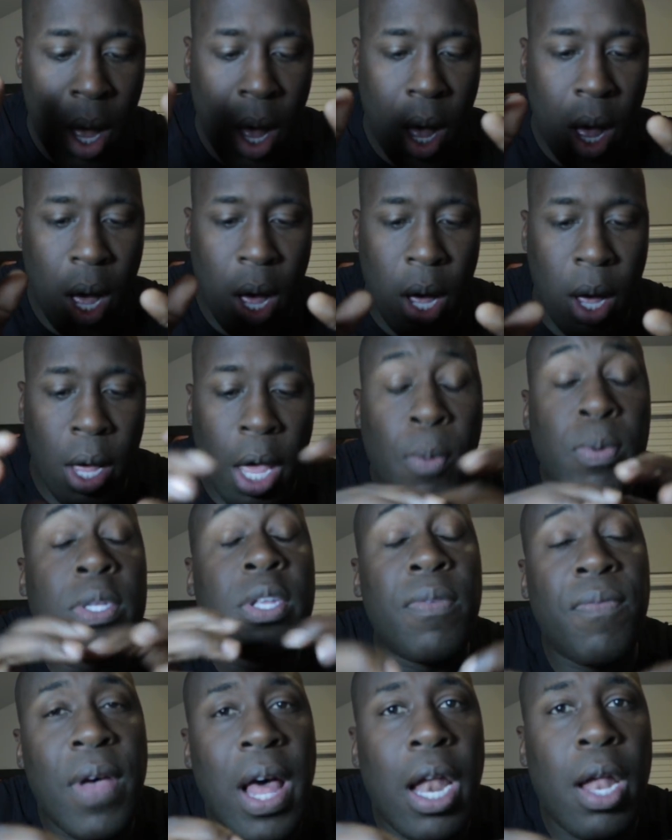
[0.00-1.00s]
Uh, it was
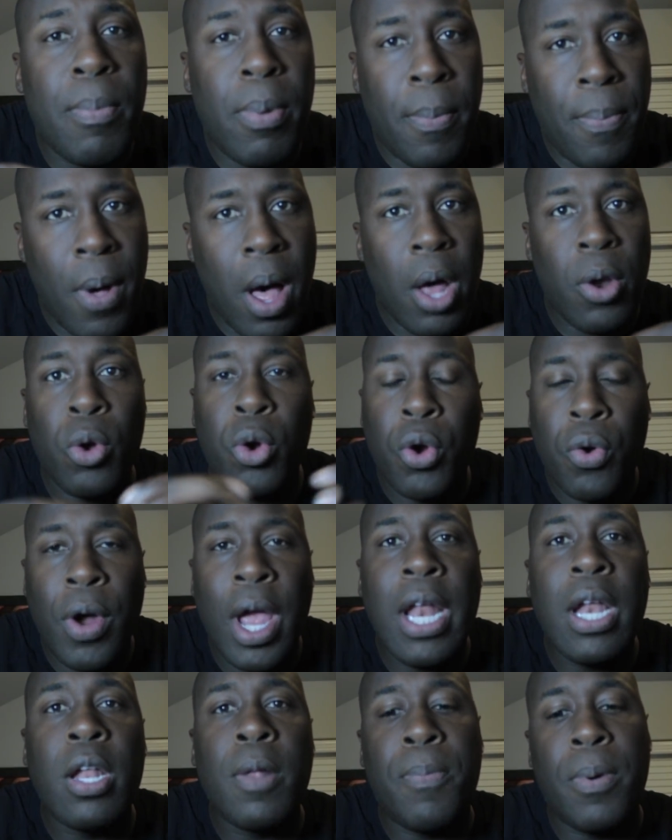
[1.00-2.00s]
developed upon or
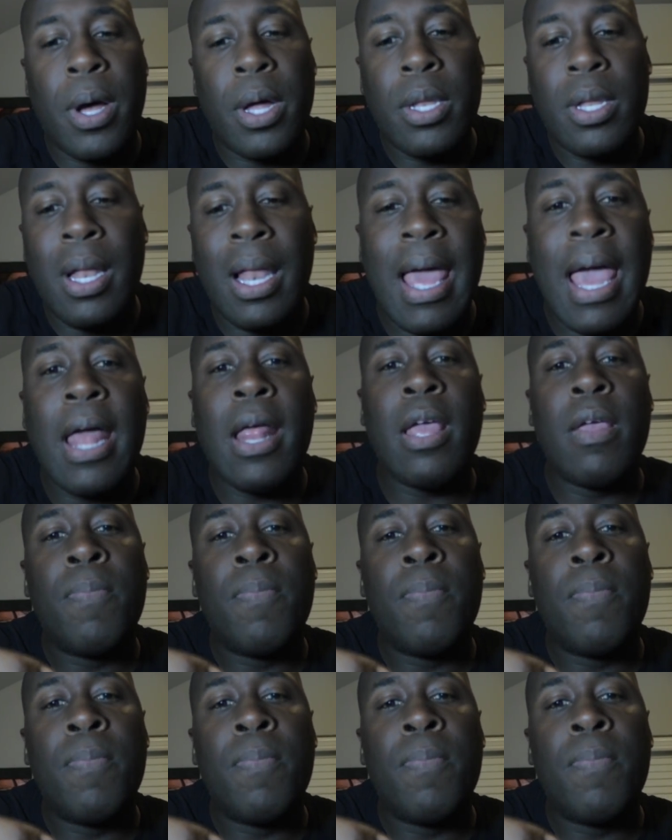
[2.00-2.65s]
created upon to let.